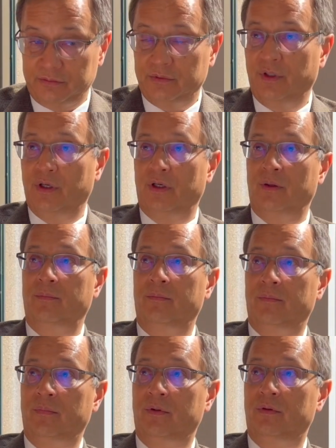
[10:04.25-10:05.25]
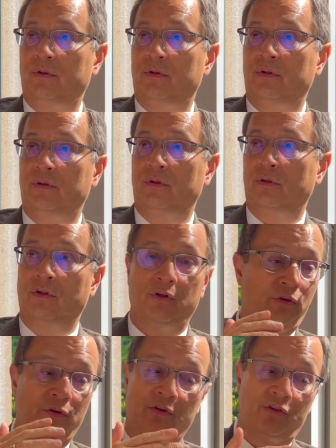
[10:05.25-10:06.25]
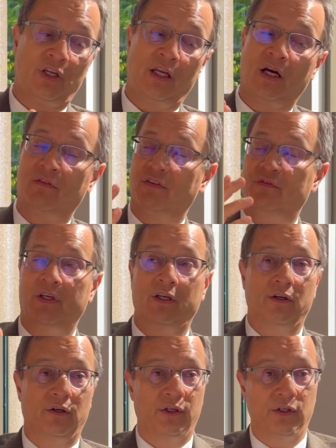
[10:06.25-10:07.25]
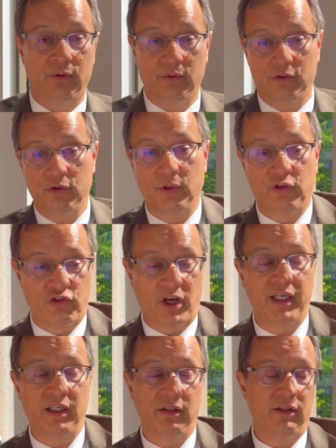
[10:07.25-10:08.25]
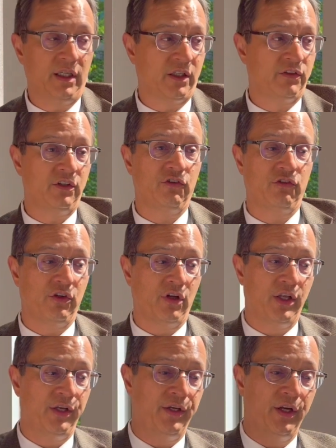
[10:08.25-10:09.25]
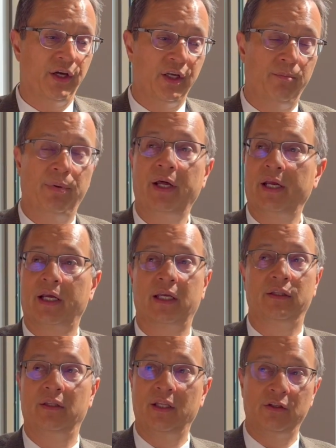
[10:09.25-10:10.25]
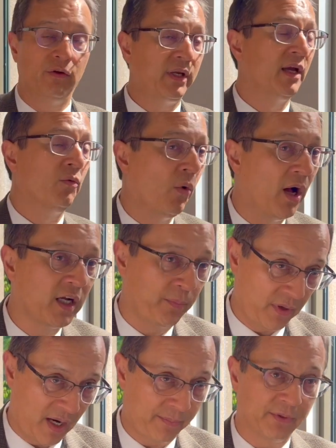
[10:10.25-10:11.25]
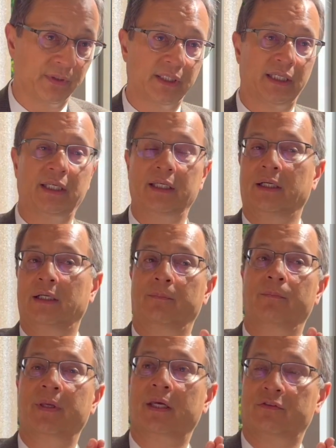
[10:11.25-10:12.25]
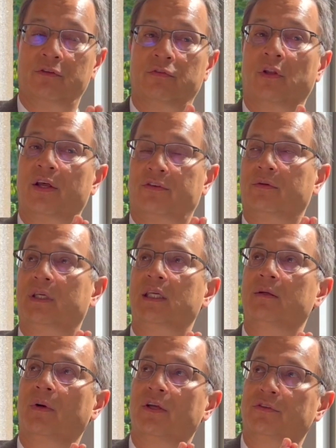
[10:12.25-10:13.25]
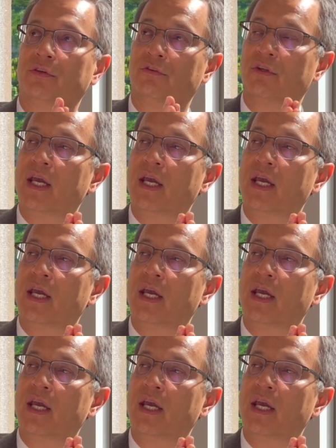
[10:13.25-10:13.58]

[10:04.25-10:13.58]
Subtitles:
You take off a finger, you do a giant excision on a buttock, and then you can't walk properly because you've lost key muscles.